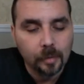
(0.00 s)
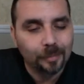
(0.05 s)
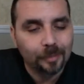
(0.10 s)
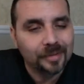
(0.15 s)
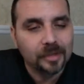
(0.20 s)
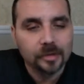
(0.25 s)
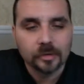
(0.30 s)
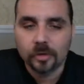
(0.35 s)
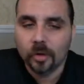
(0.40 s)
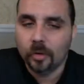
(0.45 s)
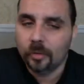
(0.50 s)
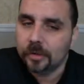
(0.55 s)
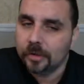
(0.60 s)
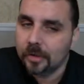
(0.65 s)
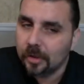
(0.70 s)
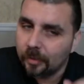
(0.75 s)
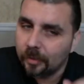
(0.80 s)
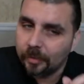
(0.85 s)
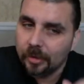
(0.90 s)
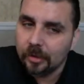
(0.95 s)
But there's always
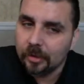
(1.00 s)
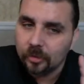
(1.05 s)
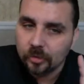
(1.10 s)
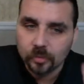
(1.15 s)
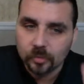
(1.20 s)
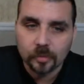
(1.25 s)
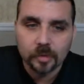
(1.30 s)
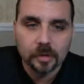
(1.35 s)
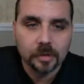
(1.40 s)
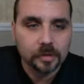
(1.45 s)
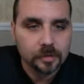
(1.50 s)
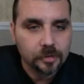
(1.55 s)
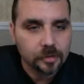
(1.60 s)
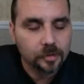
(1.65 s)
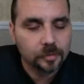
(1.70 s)
going to be those ones,